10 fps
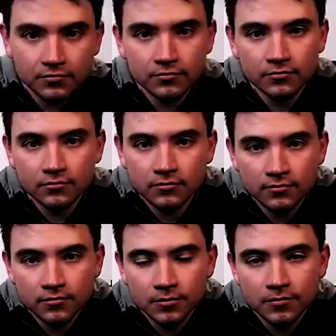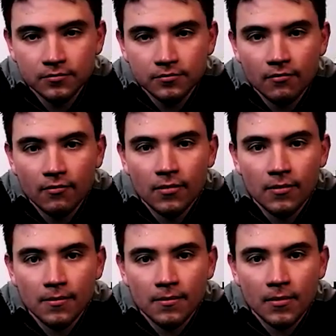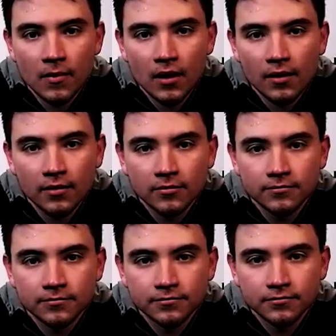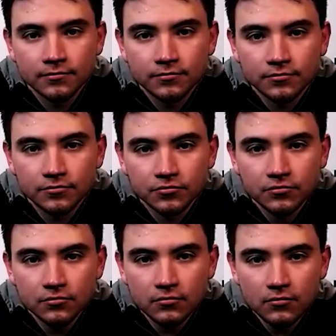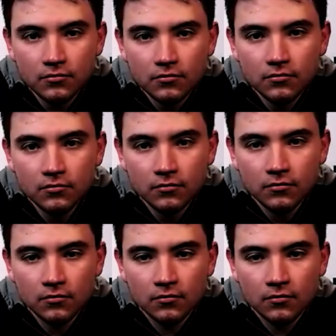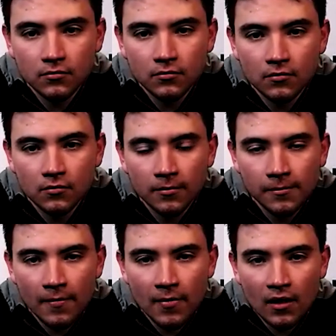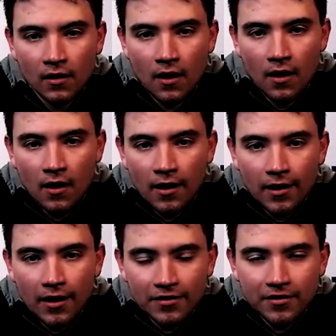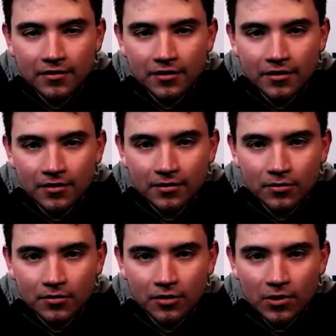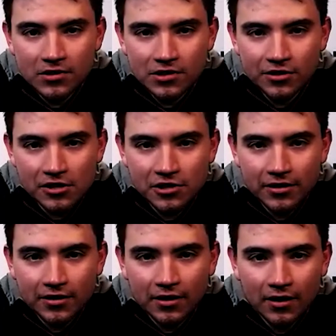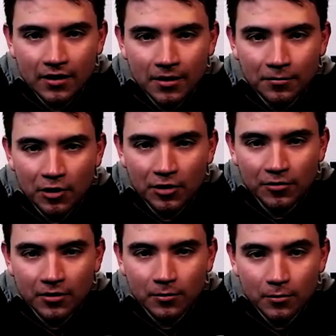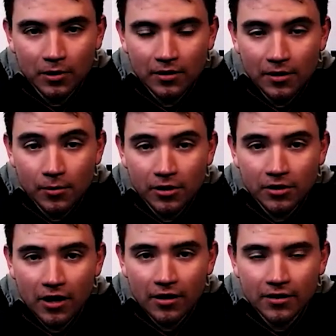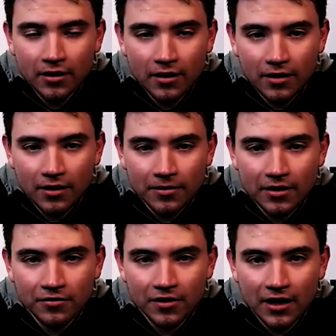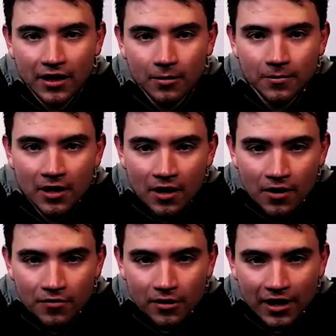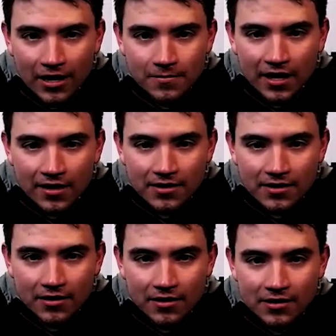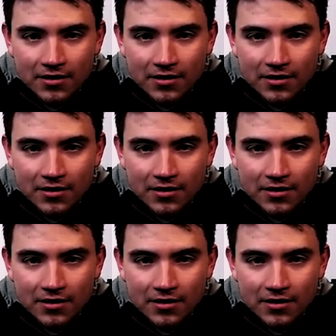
Yeah, Nick, what makes the Senators a team tough to play against? Yeah, I think they're well-structured. They work hard. They definitely get up for the games against us.